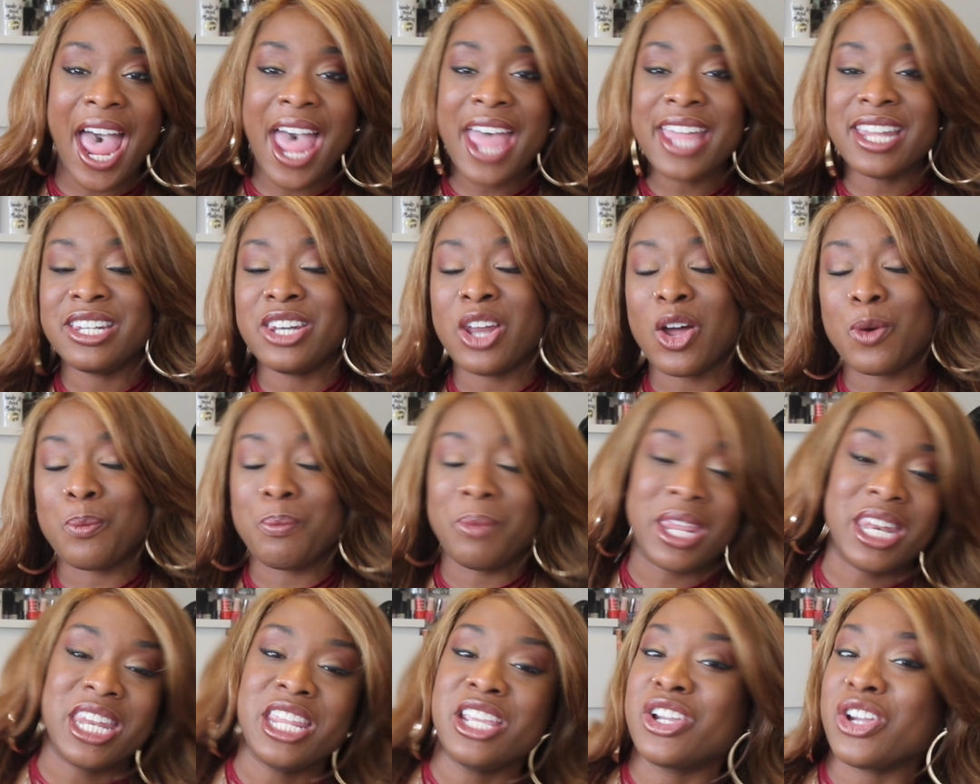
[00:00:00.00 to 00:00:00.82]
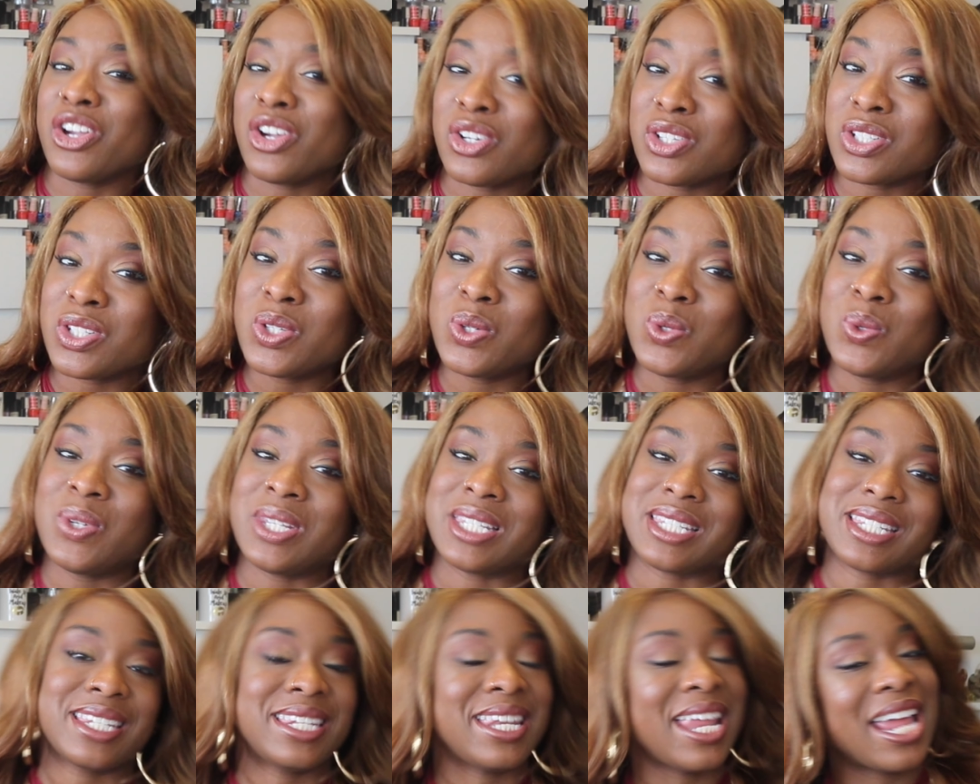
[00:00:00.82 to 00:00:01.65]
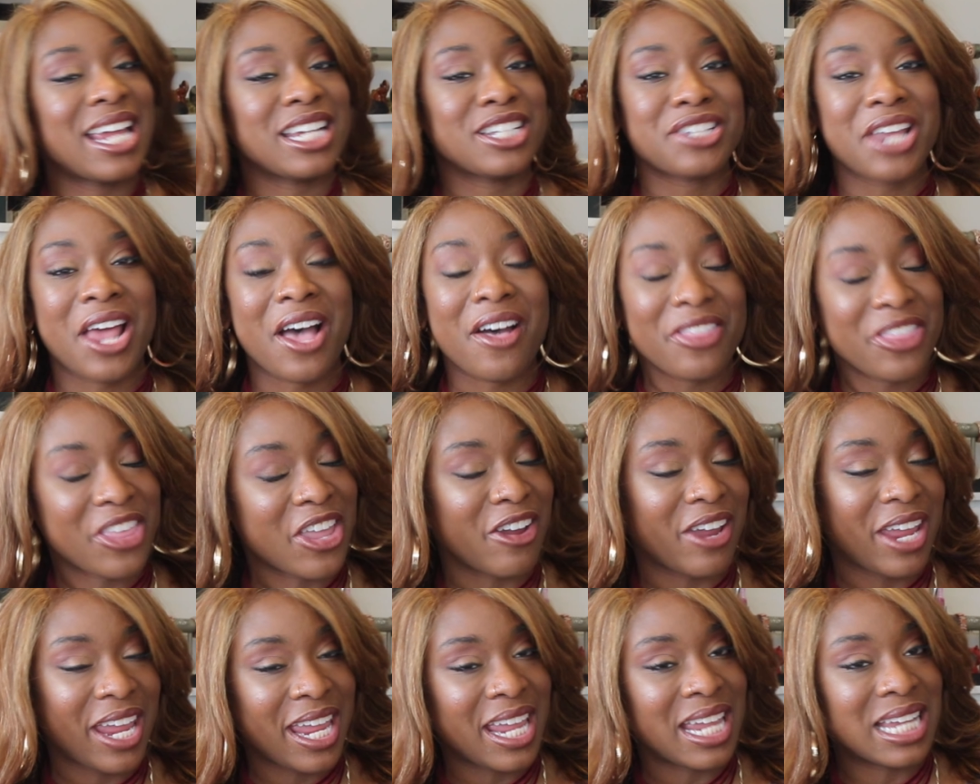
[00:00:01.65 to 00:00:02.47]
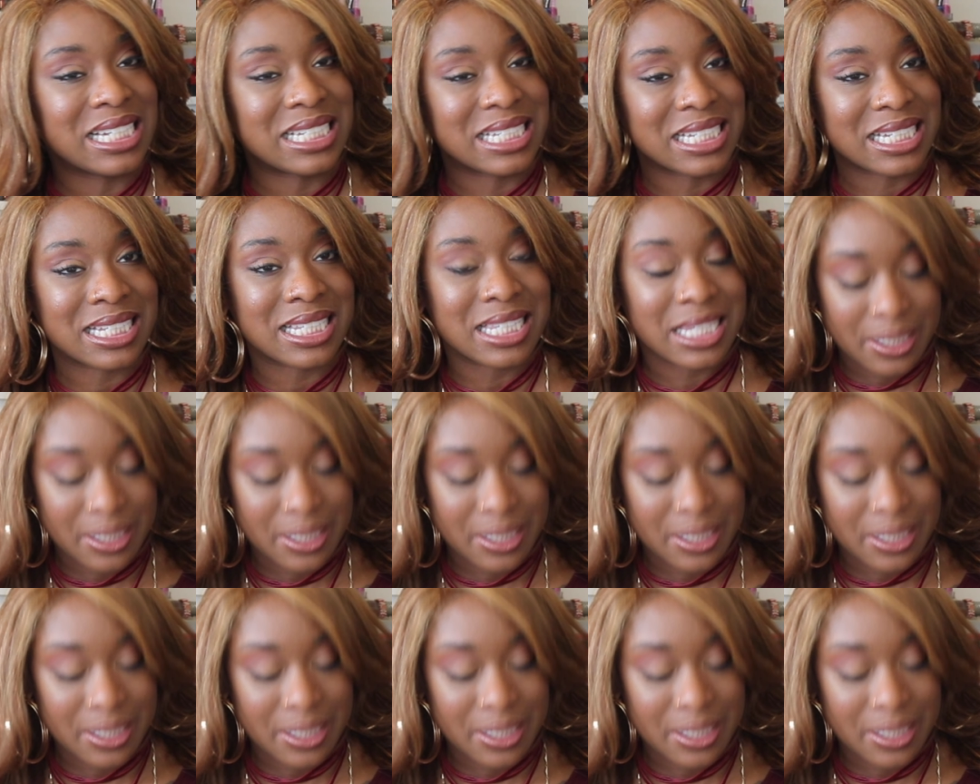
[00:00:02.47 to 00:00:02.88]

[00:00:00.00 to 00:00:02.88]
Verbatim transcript: I know many girls who would snatch out their edges.